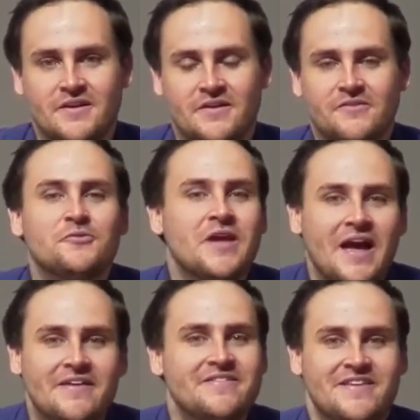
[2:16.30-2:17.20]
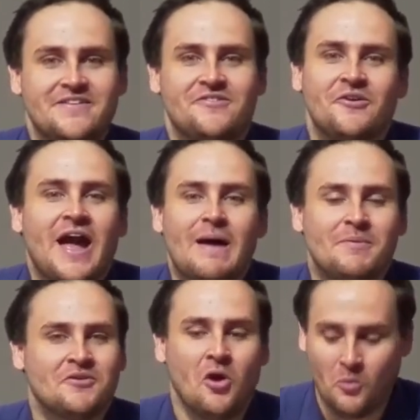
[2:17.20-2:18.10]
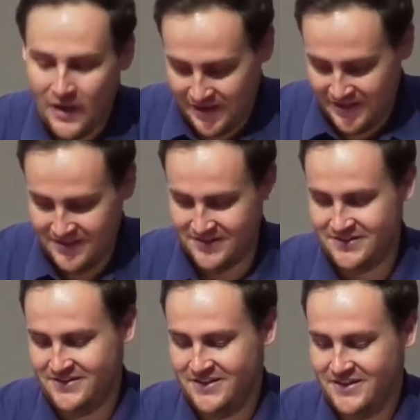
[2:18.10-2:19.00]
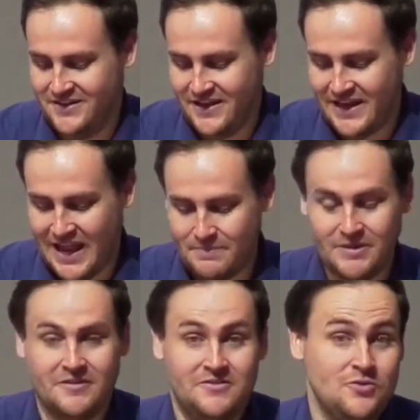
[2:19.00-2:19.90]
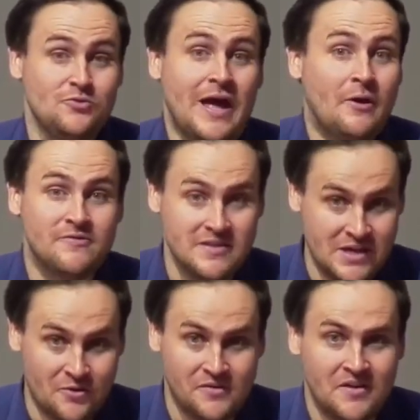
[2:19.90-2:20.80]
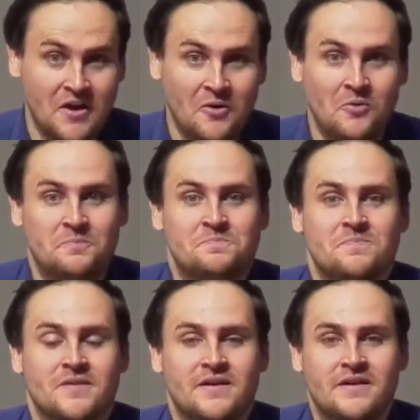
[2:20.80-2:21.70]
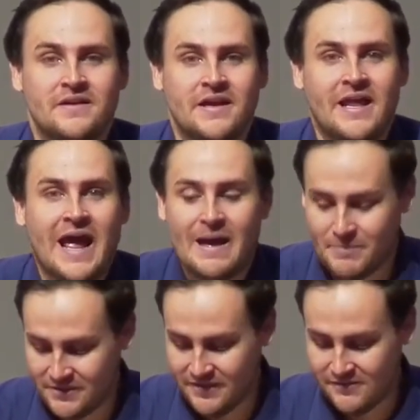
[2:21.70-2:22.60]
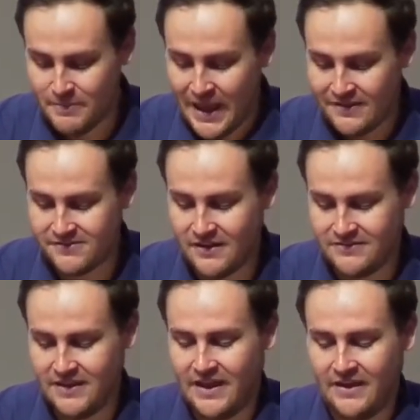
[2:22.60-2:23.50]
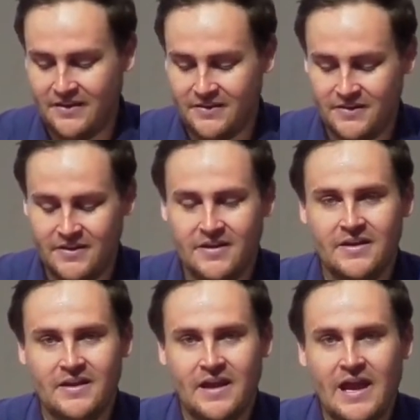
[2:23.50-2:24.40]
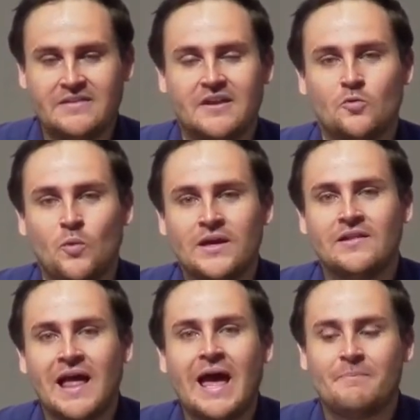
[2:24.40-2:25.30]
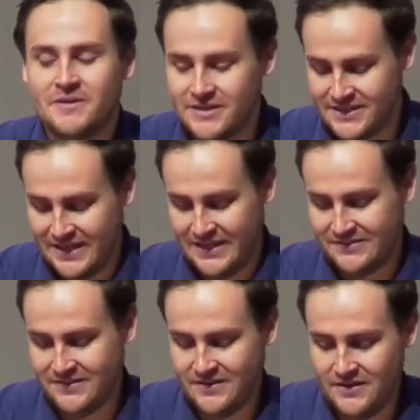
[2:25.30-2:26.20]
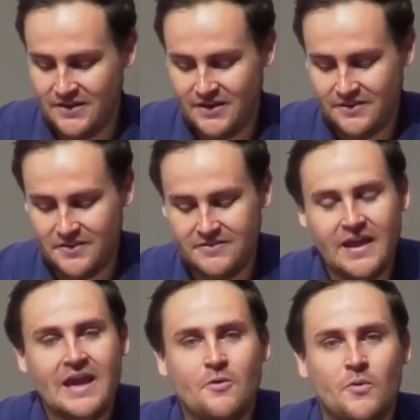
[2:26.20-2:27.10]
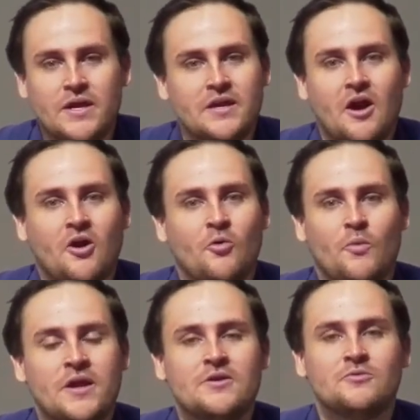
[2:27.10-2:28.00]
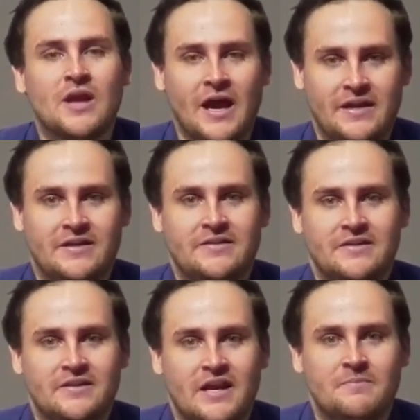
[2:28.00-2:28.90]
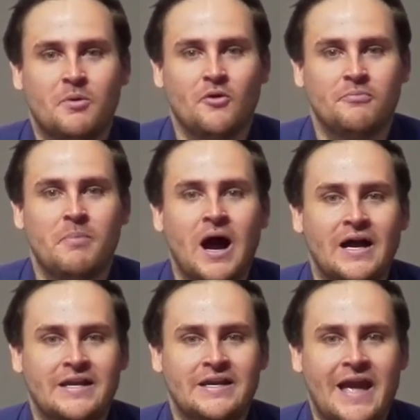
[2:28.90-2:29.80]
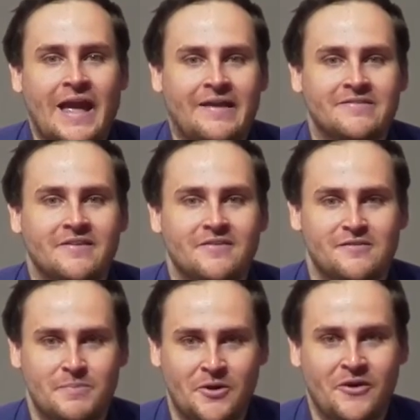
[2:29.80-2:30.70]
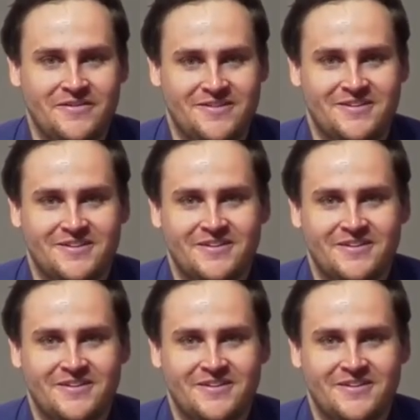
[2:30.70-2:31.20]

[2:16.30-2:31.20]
So yes, Easter happened already. It happened 2,000 years ago. It happened this past Sunday, and it will happen again the day we are reunited in both body and spirit.